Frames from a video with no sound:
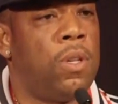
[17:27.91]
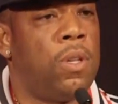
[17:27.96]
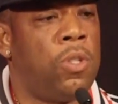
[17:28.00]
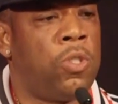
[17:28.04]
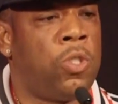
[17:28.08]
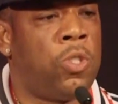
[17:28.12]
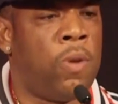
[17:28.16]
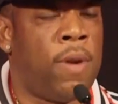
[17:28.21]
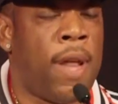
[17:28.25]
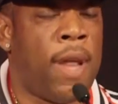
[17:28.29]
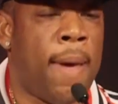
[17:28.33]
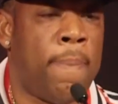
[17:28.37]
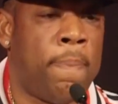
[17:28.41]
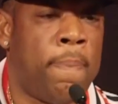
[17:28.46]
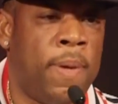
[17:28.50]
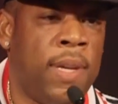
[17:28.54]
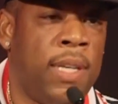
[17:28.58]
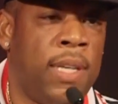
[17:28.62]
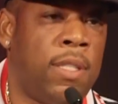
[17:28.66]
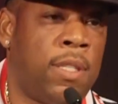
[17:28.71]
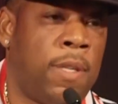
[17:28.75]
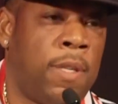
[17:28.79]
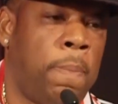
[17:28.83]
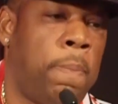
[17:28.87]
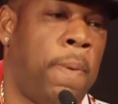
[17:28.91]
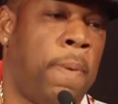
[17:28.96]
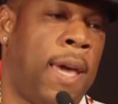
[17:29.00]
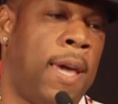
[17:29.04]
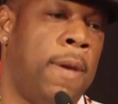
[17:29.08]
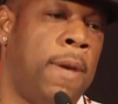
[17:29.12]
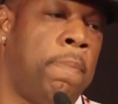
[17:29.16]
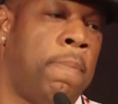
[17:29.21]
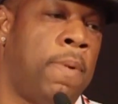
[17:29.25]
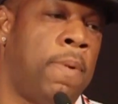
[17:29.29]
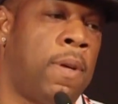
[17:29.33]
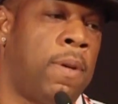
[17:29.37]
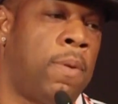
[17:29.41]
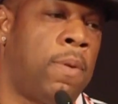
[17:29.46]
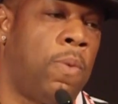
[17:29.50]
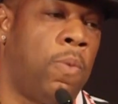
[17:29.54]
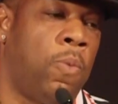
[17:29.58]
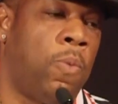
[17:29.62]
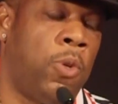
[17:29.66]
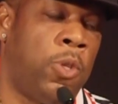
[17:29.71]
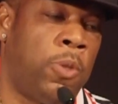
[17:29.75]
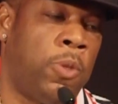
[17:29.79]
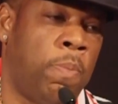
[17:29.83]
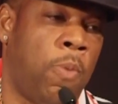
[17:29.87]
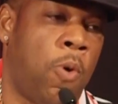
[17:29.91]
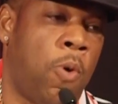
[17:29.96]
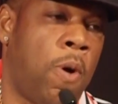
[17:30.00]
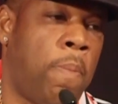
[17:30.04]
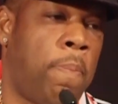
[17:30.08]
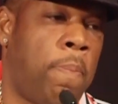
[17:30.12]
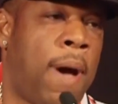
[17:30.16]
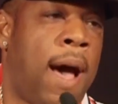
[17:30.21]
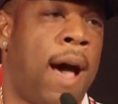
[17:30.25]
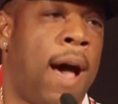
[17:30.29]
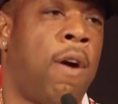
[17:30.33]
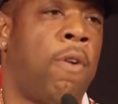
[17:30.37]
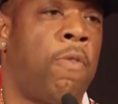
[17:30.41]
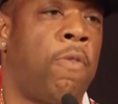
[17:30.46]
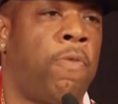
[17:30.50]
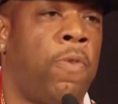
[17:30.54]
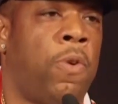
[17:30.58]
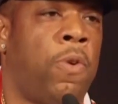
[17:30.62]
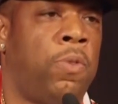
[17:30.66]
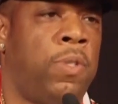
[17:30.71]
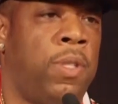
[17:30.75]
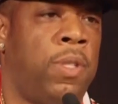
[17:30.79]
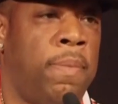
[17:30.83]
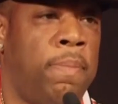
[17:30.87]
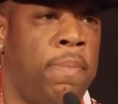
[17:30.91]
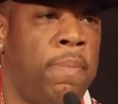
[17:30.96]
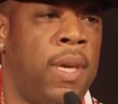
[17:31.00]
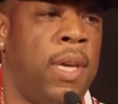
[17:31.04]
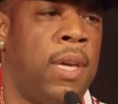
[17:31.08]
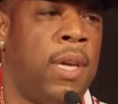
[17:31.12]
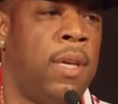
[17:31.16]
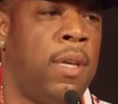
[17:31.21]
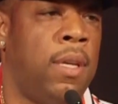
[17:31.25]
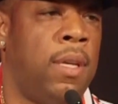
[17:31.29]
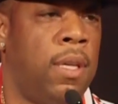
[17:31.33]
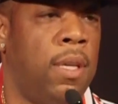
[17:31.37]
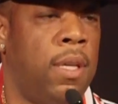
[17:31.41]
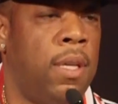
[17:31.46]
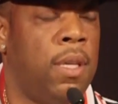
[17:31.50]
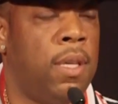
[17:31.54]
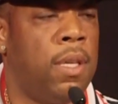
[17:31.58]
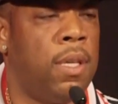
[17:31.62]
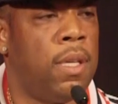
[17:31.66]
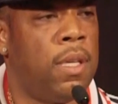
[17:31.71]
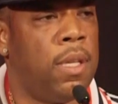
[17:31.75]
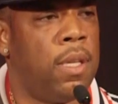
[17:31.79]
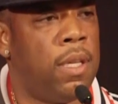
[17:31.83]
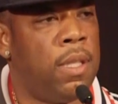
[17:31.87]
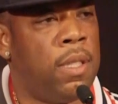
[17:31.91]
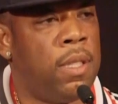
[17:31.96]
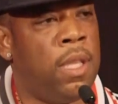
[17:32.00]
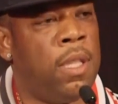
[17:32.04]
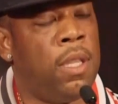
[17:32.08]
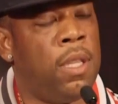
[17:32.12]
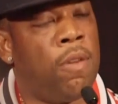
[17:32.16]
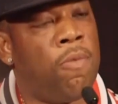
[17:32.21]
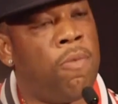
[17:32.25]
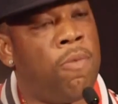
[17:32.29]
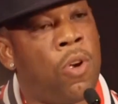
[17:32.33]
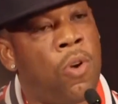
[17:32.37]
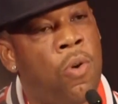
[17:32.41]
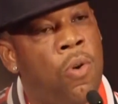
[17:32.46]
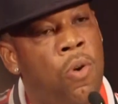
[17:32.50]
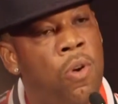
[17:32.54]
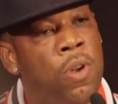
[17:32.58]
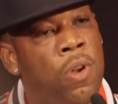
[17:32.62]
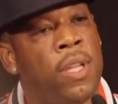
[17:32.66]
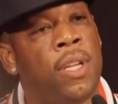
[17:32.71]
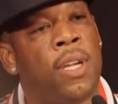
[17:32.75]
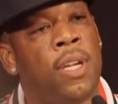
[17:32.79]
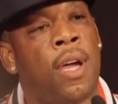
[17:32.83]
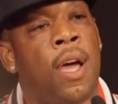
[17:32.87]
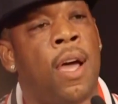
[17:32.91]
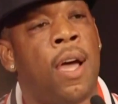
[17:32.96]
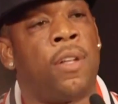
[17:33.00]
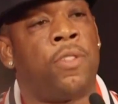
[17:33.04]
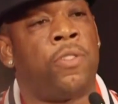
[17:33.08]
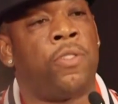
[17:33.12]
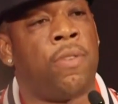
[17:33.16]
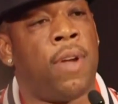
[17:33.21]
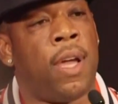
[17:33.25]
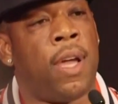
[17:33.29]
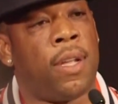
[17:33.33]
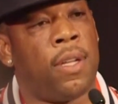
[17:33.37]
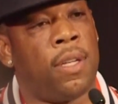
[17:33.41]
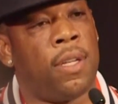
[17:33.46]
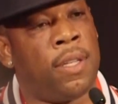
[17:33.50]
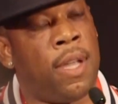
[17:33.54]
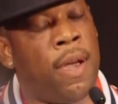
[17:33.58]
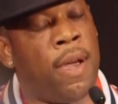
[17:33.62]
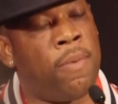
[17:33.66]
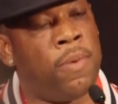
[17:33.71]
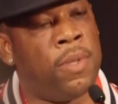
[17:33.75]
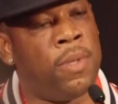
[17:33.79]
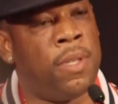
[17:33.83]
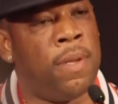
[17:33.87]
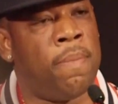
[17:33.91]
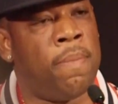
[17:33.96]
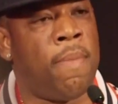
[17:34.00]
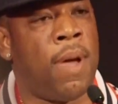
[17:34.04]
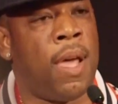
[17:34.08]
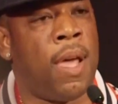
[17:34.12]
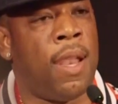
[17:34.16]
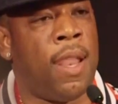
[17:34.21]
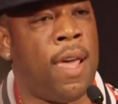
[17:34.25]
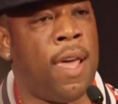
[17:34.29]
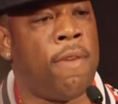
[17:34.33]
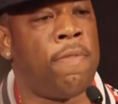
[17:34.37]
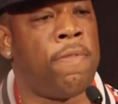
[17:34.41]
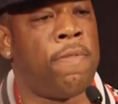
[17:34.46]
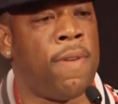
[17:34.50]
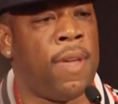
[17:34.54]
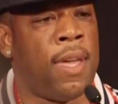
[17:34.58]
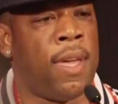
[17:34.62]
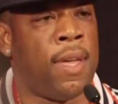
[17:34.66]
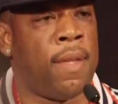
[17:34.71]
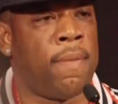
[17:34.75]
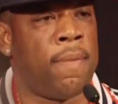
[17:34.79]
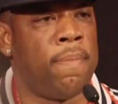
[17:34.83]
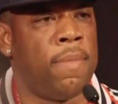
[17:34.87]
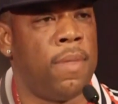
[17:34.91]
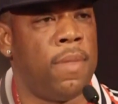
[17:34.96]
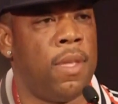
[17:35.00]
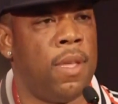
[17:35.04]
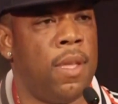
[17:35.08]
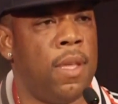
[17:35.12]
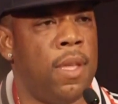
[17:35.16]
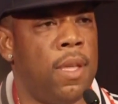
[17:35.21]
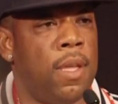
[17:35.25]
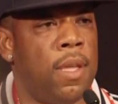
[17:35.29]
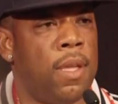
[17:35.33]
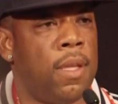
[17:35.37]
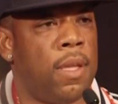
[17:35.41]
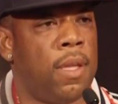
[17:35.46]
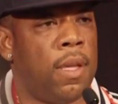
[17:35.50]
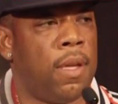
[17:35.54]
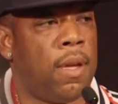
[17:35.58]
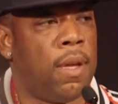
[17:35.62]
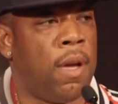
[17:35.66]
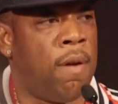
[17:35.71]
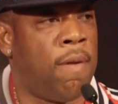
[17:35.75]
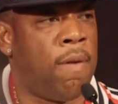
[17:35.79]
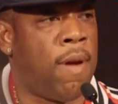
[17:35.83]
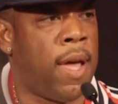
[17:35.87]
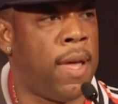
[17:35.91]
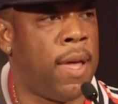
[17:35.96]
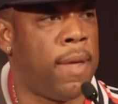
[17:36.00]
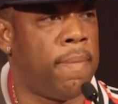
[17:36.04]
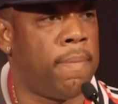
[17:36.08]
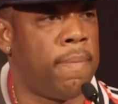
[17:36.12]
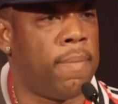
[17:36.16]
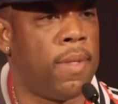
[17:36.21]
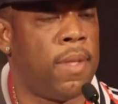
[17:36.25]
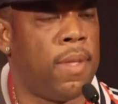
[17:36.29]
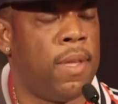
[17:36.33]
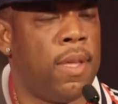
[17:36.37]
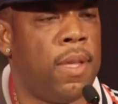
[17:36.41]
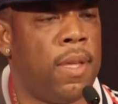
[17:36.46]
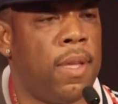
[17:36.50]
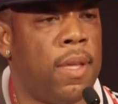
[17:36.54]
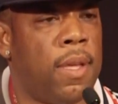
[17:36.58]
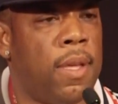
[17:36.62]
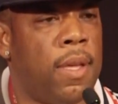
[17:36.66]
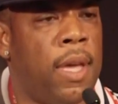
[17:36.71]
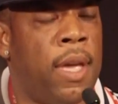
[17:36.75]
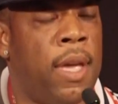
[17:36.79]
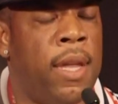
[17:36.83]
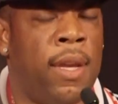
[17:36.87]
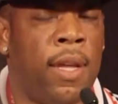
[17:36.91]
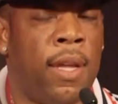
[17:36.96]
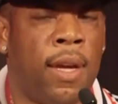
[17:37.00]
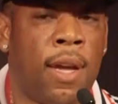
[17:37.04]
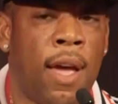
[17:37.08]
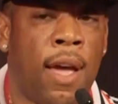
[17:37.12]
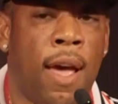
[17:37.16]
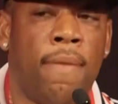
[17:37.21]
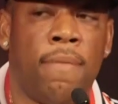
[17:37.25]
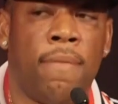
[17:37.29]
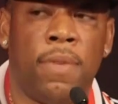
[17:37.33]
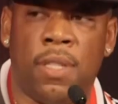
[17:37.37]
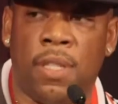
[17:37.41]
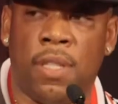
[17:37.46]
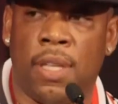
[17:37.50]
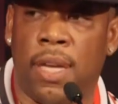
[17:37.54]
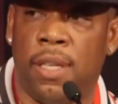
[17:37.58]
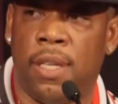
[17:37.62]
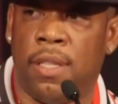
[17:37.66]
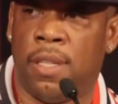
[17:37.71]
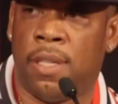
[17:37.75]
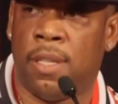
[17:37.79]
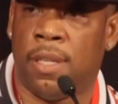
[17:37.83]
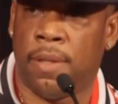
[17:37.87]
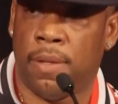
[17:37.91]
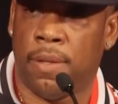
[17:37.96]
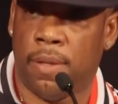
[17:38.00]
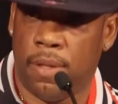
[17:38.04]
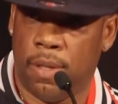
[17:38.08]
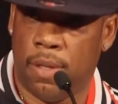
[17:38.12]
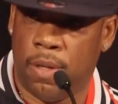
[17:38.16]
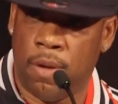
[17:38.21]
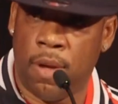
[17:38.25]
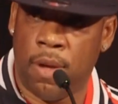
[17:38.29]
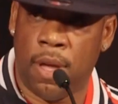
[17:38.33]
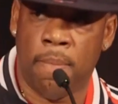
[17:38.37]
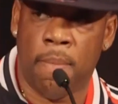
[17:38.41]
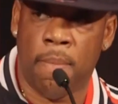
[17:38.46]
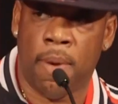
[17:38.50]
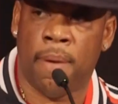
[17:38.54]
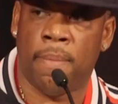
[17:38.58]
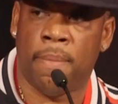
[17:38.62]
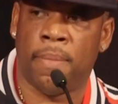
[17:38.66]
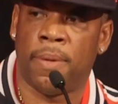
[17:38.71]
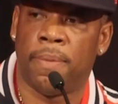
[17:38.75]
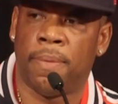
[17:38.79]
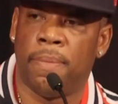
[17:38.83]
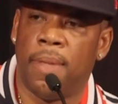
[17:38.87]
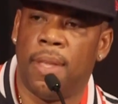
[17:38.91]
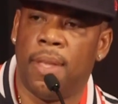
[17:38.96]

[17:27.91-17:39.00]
so that piece of paper was more powerful to me than the recording contract that was in my left hand, all right? In the conversation, go ahead, mama.